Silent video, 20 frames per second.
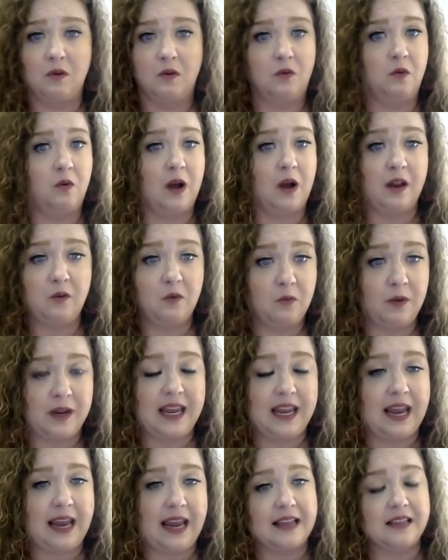what? We
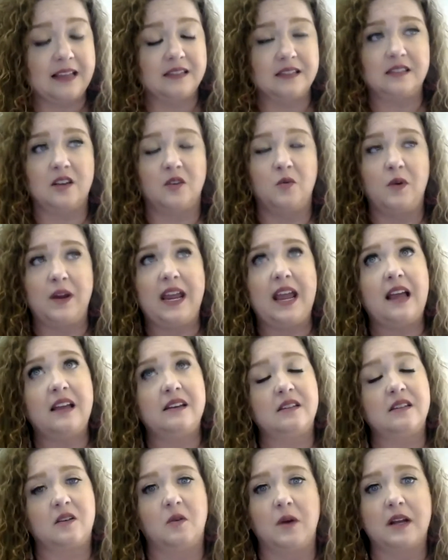can't. So we had
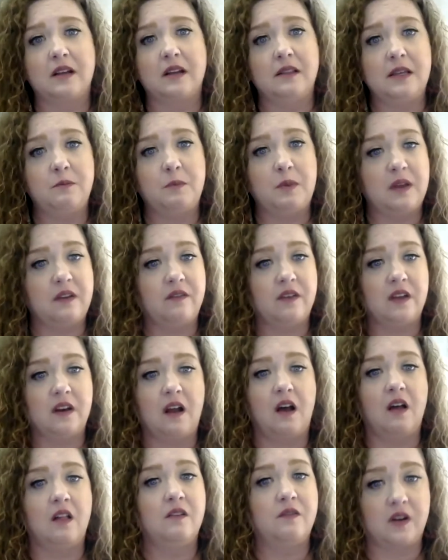to quickly pivot
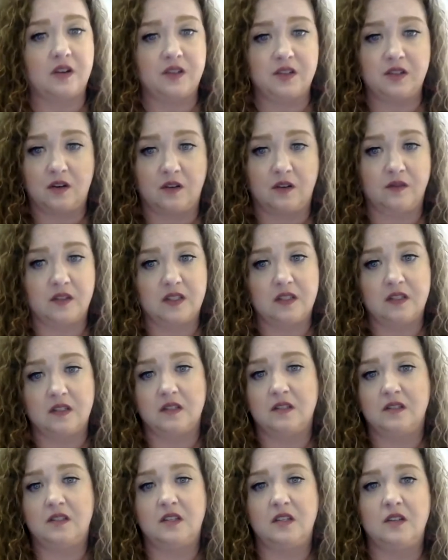all of our
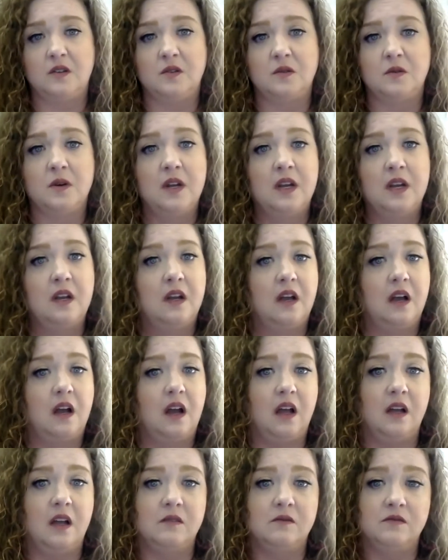services to
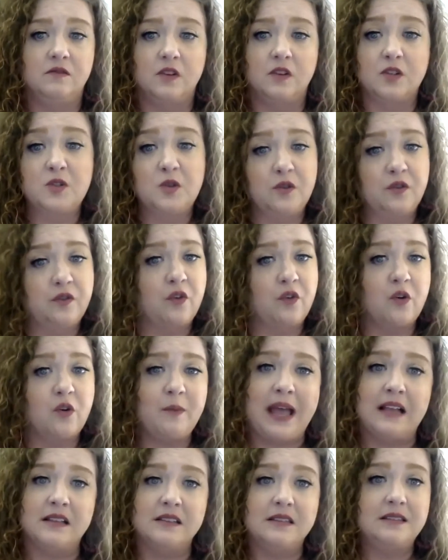virtual
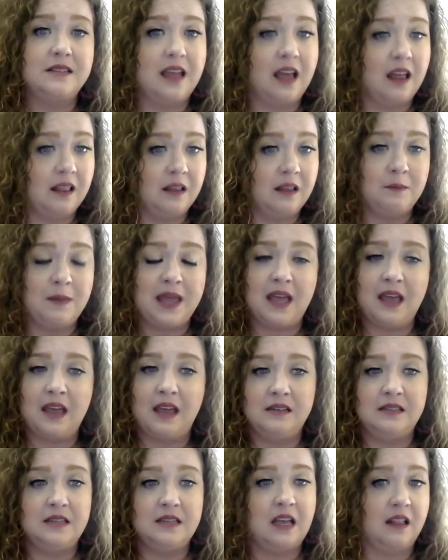formats,
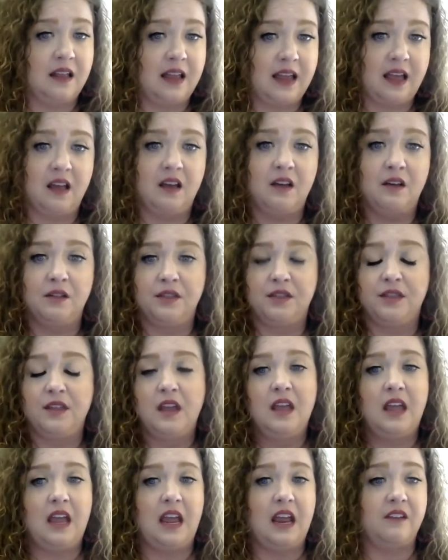telemed, telehealth,
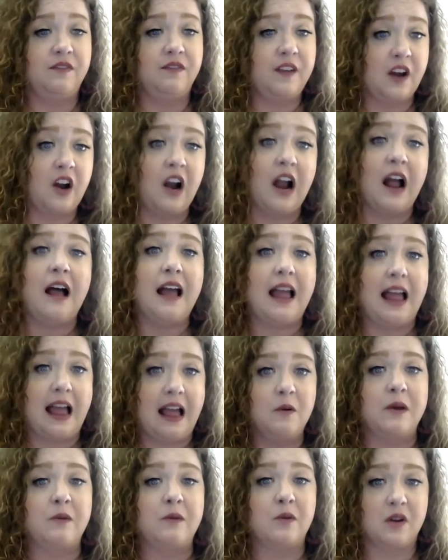and figure out
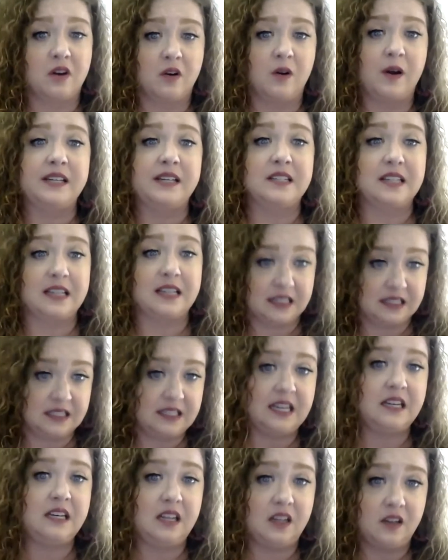how we were going to
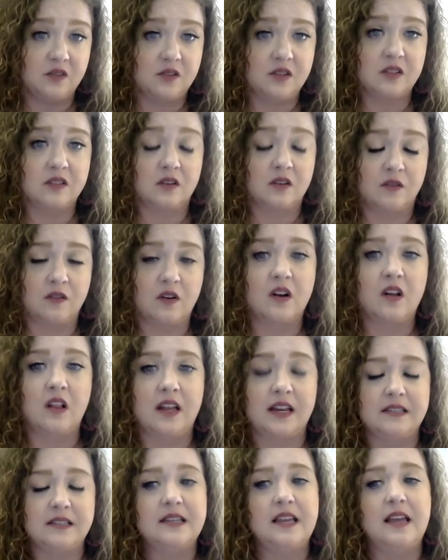continue to serve our
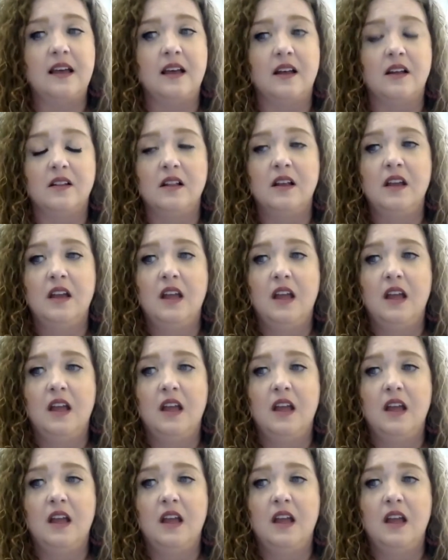clientele.